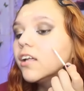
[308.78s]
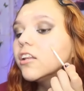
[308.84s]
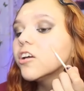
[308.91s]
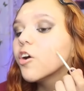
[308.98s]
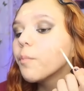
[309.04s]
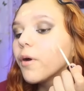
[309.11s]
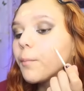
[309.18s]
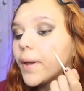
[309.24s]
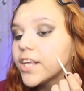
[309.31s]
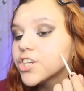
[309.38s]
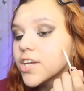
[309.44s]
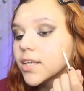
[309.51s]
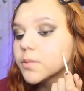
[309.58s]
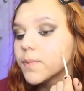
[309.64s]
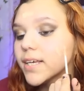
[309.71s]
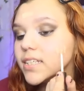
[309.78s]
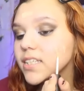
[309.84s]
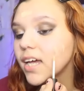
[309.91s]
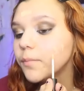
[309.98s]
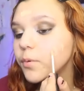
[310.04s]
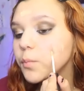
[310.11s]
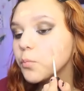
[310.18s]
a little up on my cheeks because
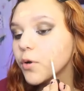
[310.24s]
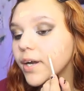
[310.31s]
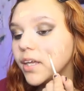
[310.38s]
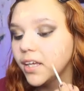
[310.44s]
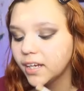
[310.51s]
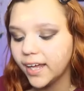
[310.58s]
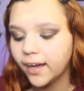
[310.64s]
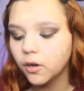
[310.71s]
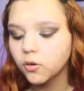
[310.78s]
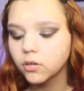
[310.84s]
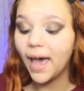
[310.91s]
I've been breaking out